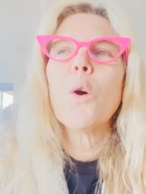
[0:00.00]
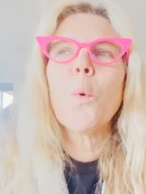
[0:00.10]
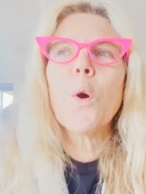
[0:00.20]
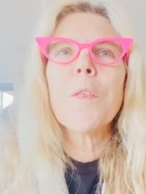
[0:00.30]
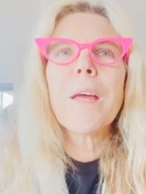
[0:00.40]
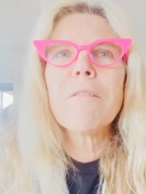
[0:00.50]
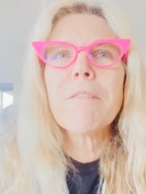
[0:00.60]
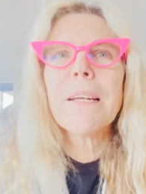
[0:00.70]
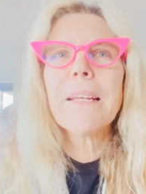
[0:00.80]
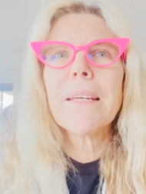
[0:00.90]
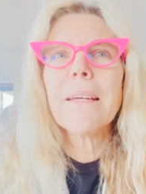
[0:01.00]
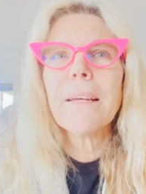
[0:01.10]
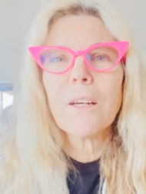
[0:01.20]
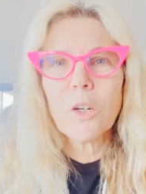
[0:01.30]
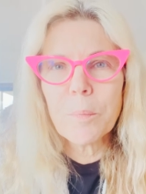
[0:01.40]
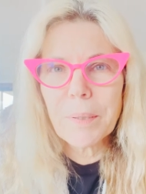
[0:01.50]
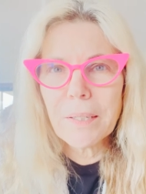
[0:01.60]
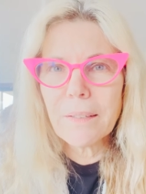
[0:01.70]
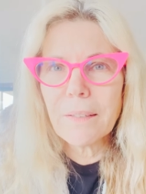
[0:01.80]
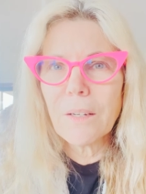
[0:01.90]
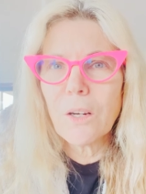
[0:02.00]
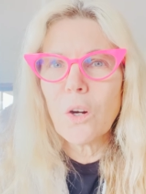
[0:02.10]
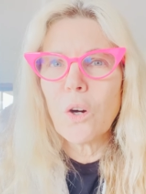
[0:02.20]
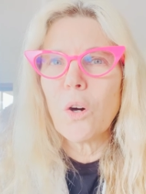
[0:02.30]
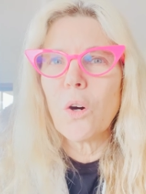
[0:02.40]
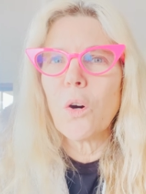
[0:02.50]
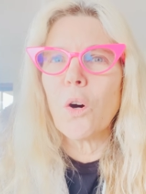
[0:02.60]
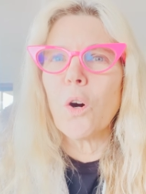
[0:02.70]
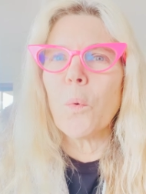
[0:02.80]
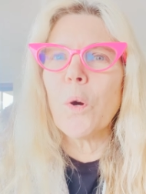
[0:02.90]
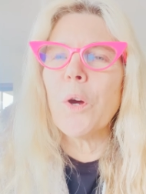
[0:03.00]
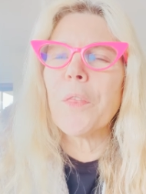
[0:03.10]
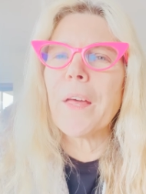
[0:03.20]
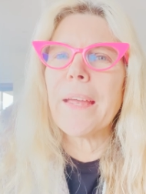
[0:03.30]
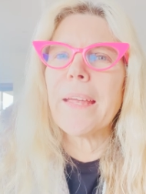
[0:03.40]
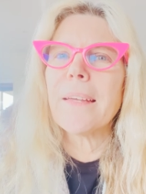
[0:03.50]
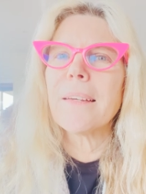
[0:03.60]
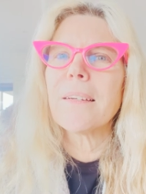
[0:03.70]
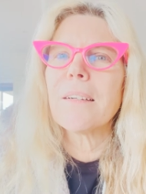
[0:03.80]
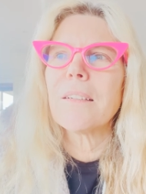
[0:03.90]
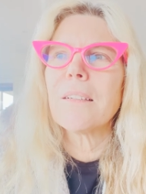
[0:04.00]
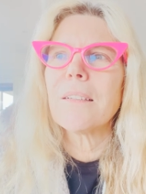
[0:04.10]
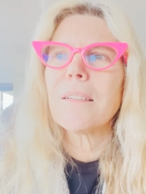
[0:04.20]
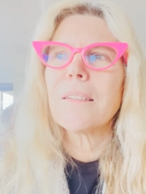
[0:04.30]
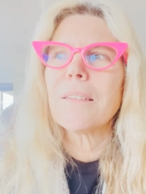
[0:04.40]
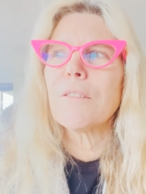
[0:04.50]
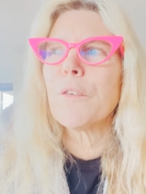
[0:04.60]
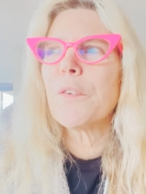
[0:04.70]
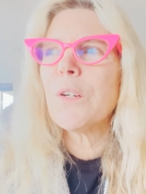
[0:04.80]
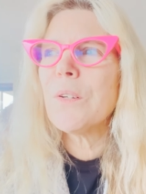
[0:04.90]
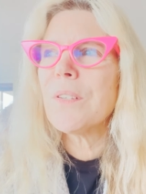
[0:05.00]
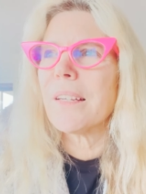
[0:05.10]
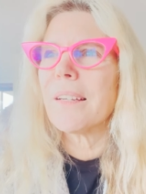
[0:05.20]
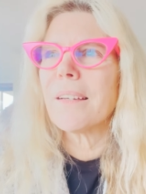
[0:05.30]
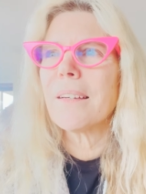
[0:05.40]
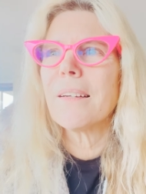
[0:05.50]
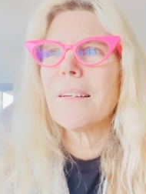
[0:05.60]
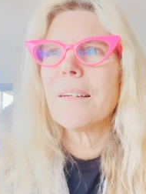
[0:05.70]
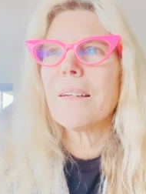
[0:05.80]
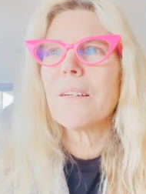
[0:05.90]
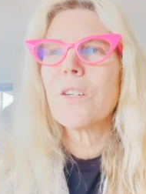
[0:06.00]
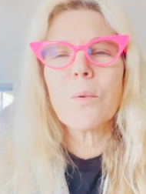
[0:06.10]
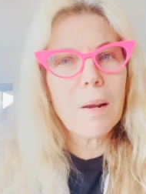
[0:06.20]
Were they really helping, or were they refusing to